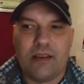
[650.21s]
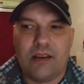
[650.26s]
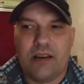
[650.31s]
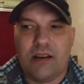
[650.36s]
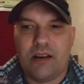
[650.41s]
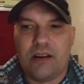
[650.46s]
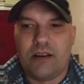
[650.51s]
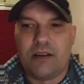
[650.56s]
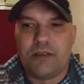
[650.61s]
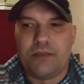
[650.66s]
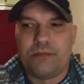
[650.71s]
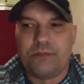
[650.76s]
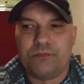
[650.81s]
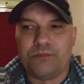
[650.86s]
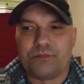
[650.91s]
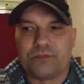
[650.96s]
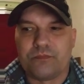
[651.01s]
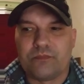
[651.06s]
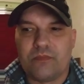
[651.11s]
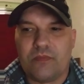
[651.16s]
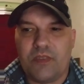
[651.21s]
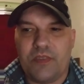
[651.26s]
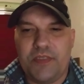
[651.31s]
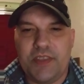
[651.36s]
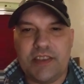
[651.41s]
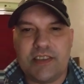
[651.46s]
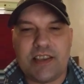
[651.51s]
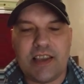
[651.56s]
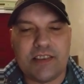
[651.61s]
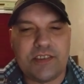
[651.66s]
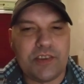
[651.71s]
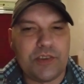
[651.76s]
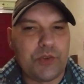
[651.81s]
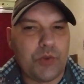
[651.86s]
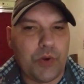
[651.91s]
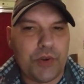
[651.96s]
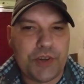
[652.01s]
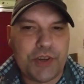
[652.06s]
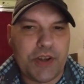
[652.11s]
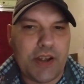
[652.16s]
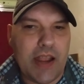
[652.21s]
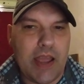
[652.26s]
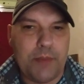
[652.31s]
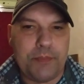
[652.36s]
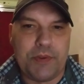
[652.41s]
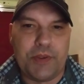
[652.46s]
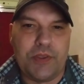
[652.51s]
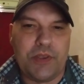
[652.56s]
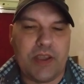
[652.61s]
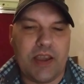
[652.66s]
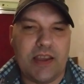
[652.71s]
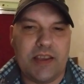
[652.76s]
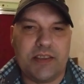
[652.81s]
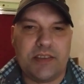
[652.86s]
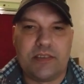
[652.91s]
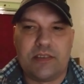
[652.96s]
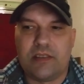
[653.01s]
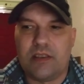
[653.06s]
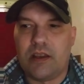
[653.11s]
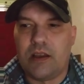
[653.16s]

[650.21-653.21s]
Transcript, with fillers: Um, these guys are torture happy, you guys.